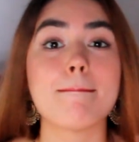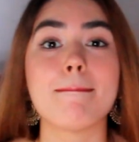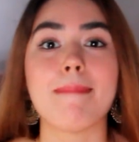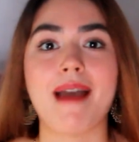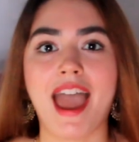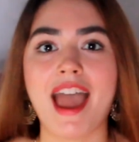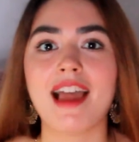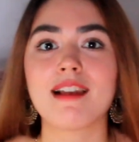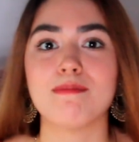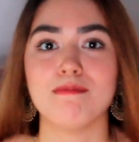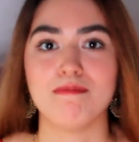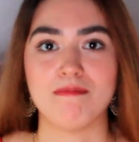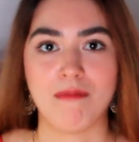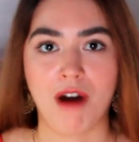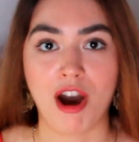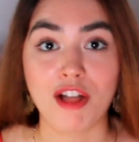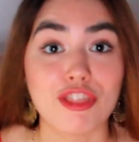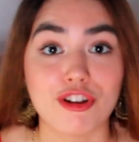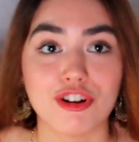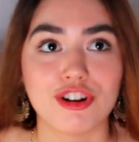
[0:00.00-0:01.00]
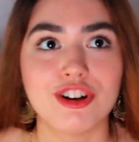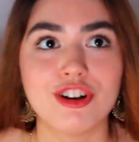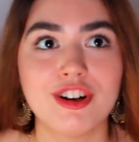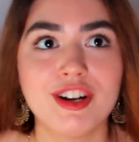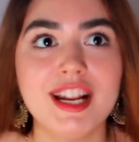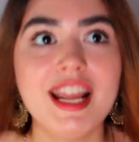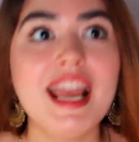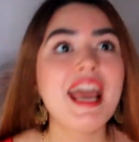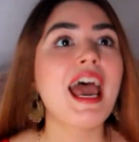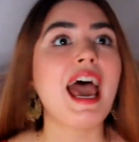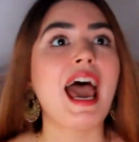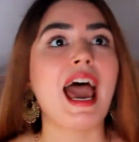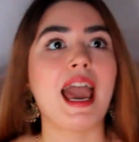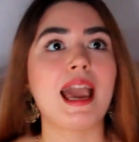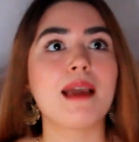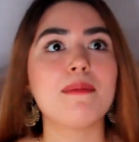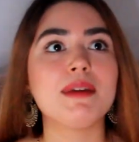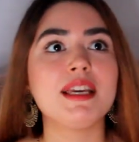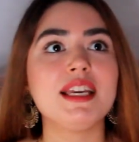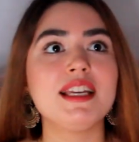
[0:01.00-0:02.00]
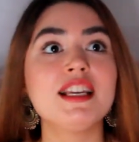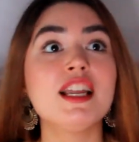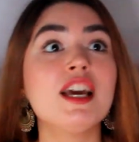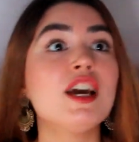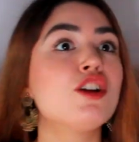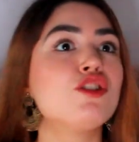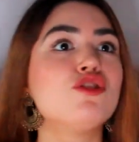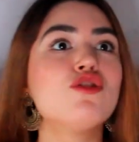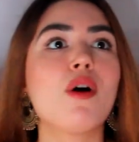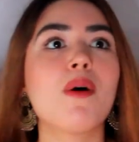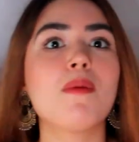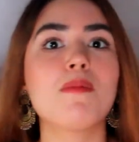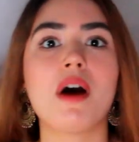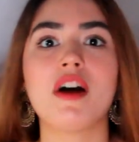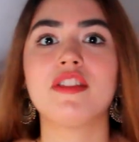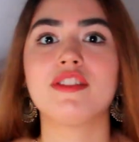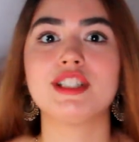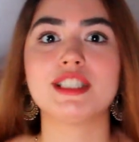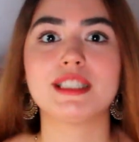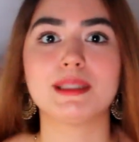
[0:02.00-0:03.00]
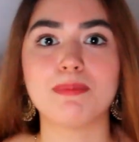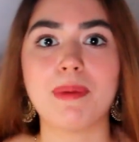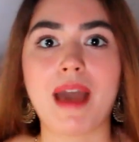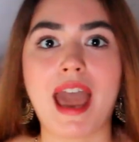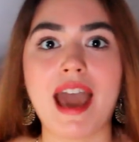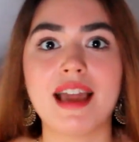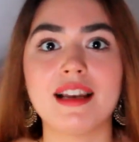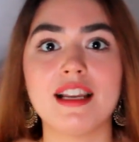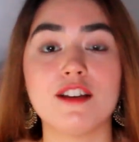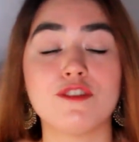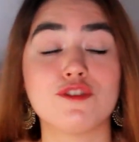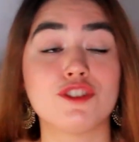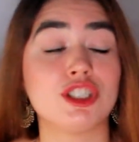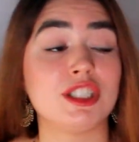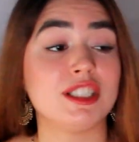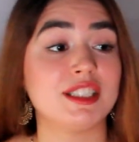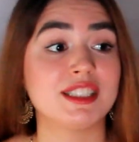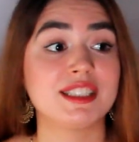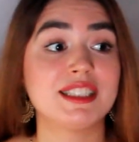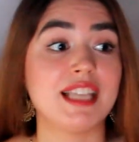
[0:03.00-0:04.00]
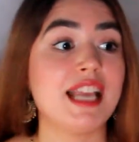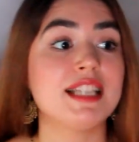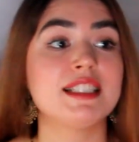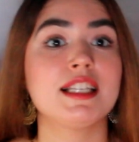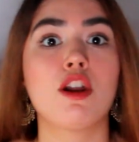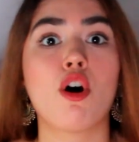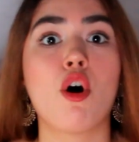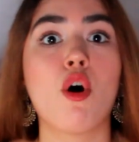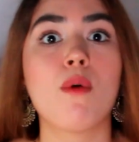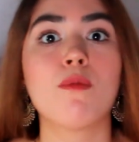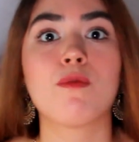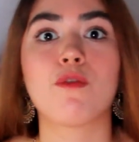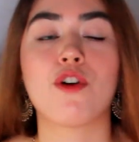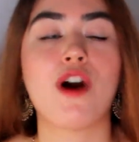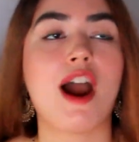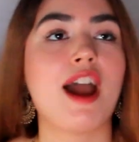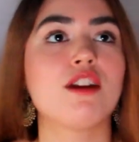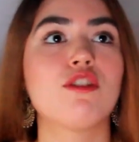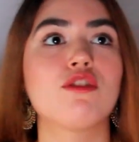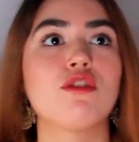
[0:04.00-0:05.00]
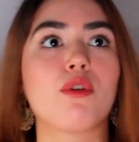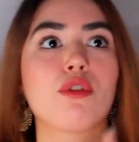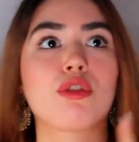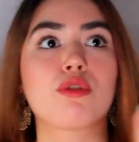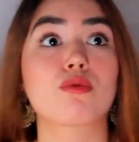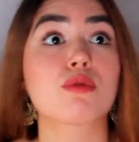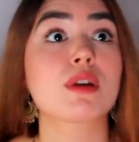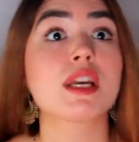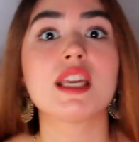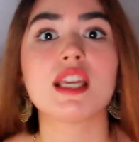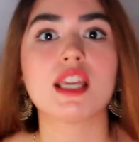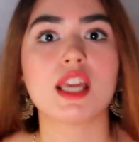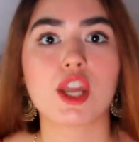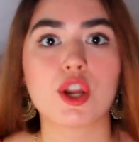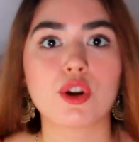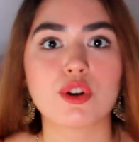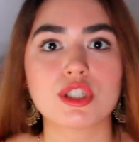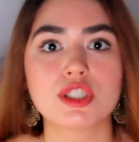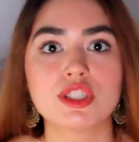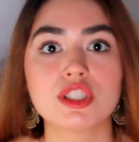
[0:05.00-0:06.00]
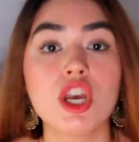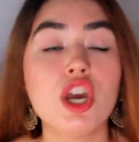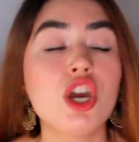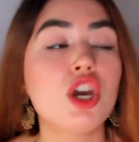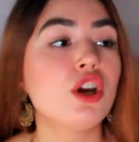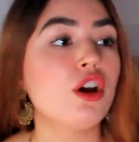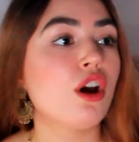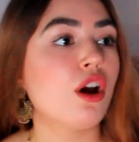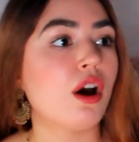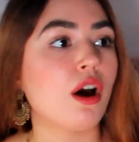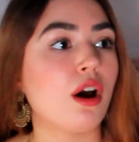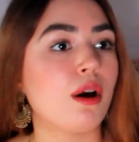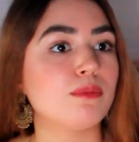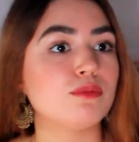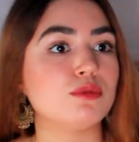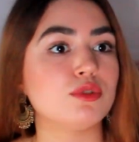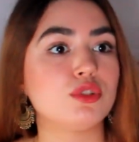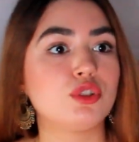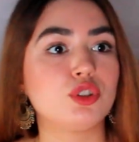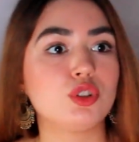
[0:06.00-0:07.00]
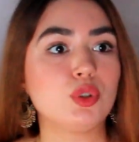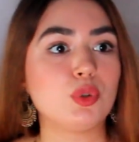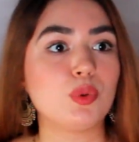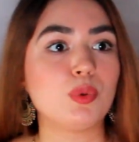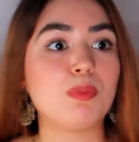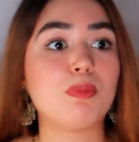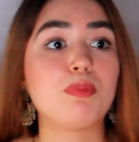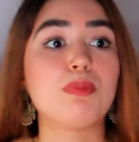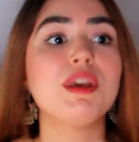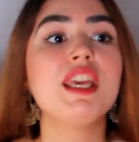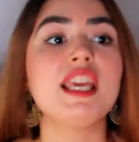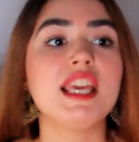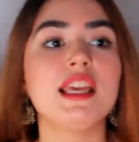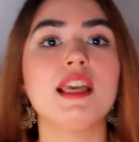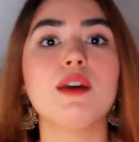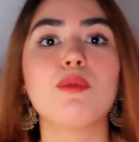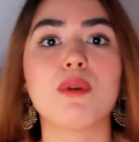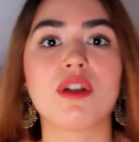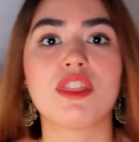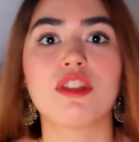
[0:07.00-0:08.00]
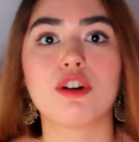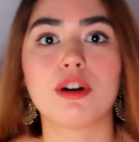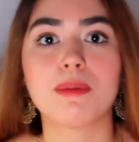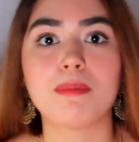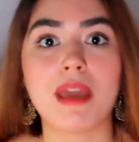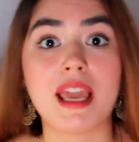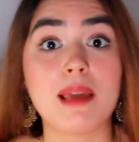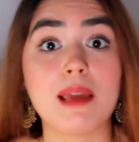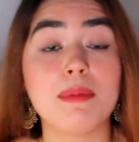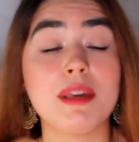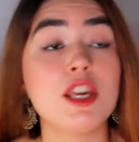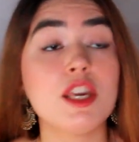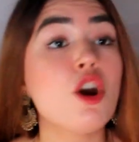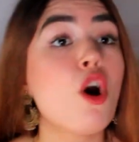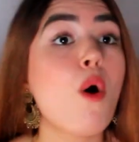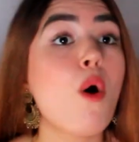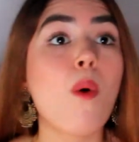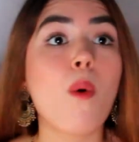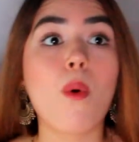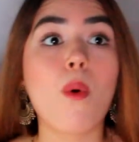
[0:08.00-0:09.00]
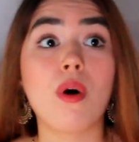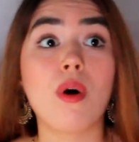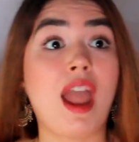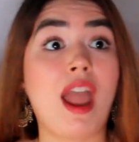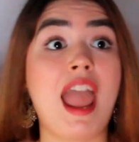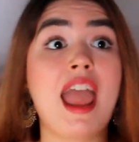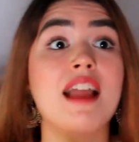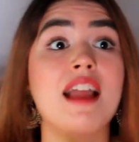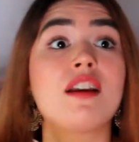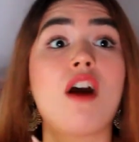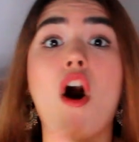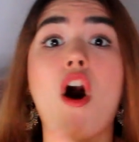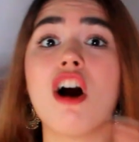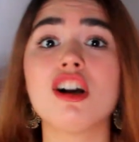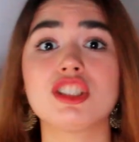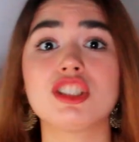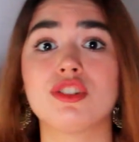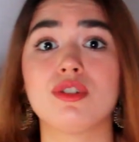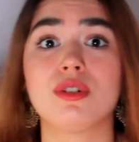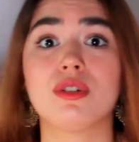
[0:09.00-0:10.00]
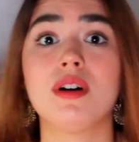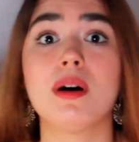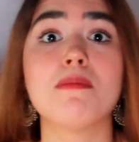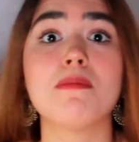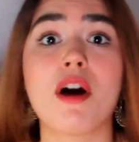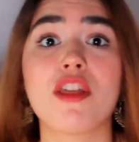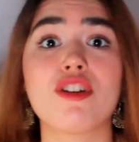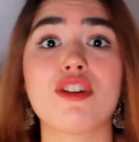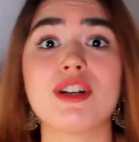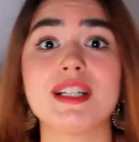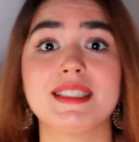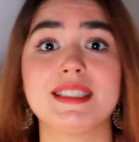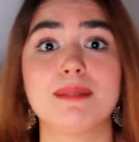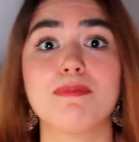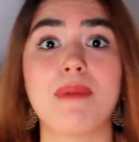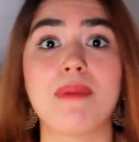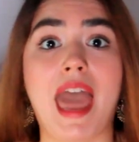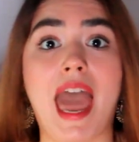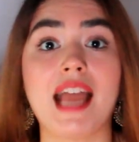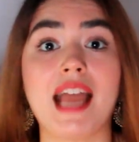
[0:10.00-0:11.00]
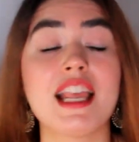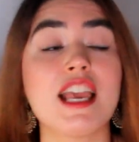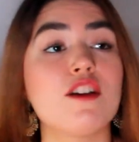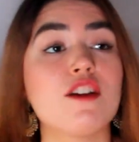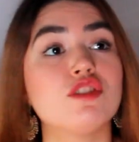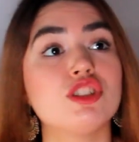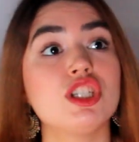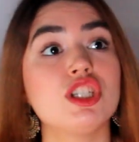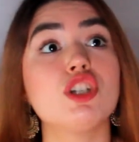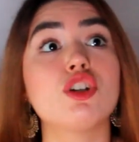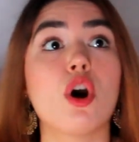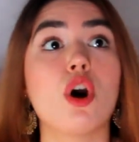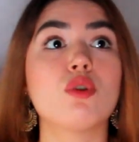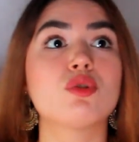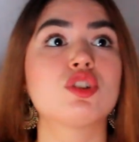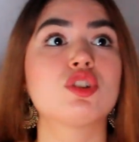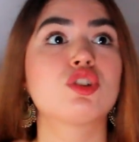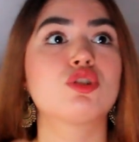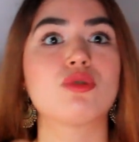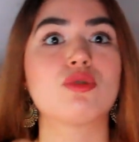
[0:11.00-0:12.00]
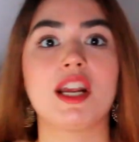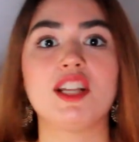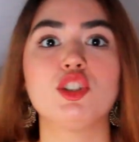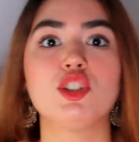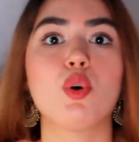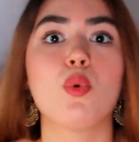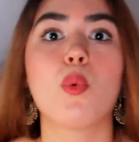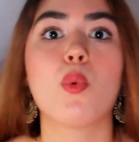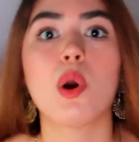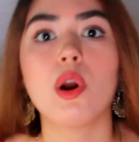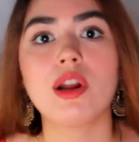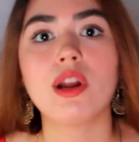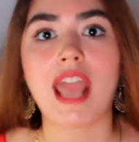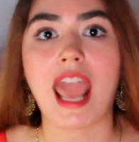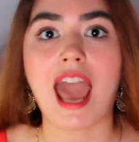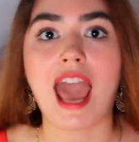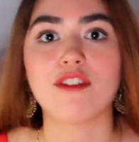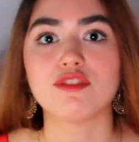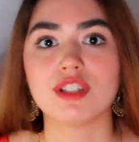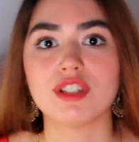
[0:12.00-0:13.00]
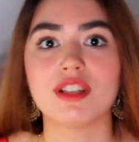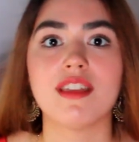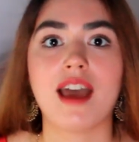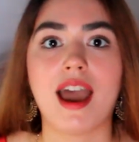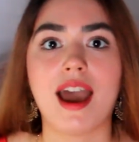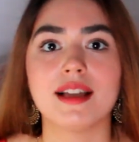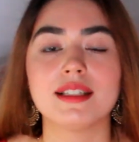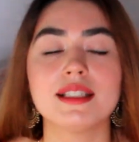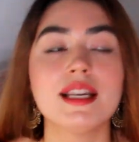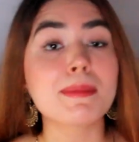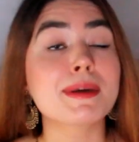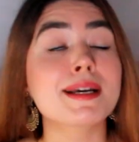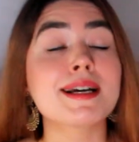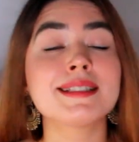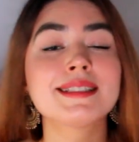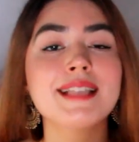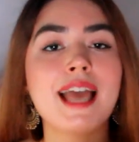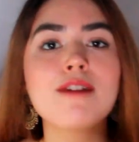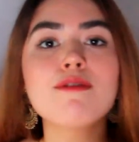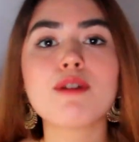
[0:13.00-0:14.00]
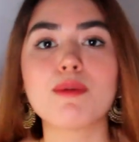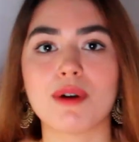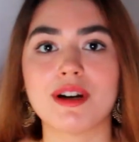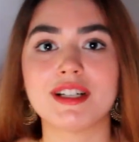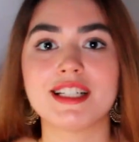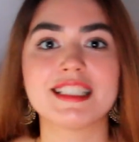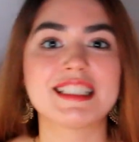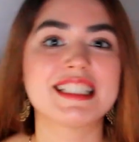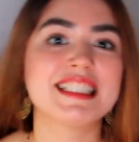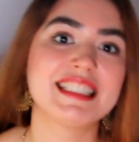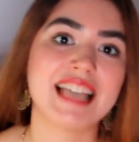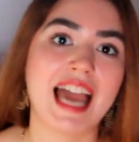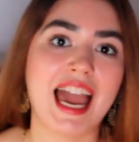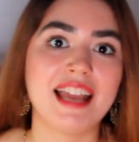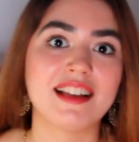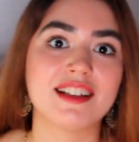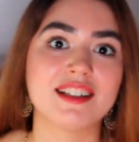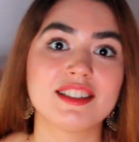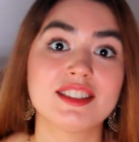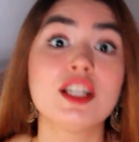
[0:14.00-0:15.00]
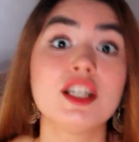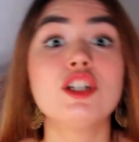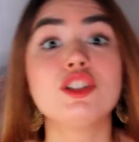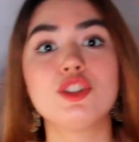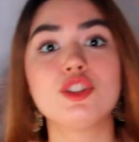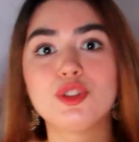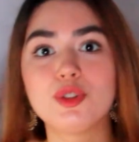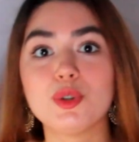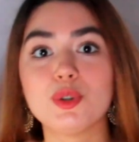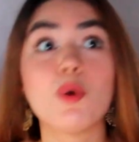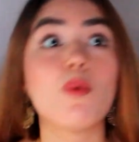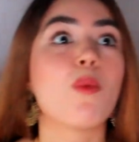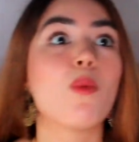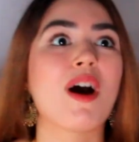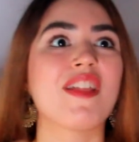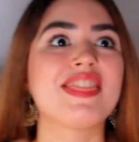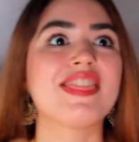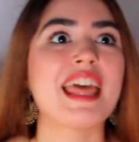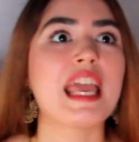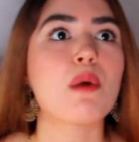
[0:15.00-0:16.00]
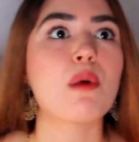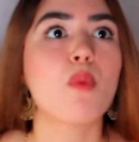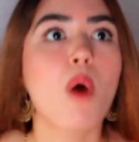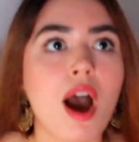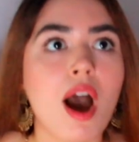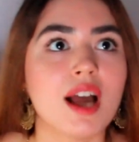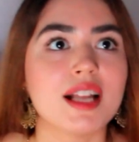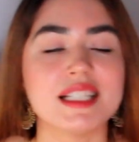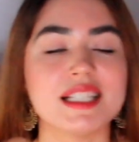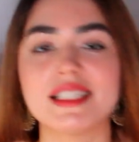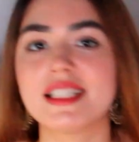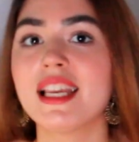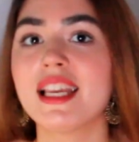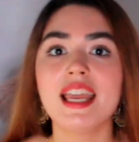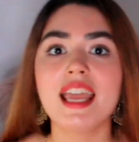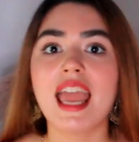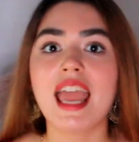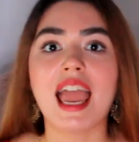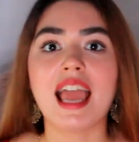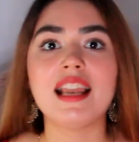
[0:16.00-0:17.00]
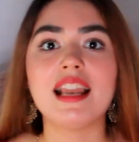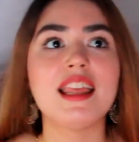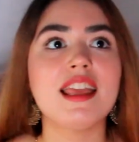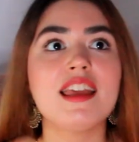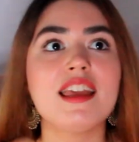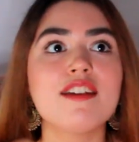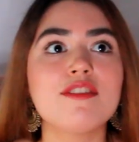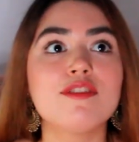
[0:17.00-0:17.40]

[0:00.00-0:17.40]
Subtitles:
bad mother? I mean, no mother is bad if she stays at home for, I don't know, 3 years to be with her baby. And also, a mother isn't bad if she goes straight to work after that, because everyone is entitled to do what they want. And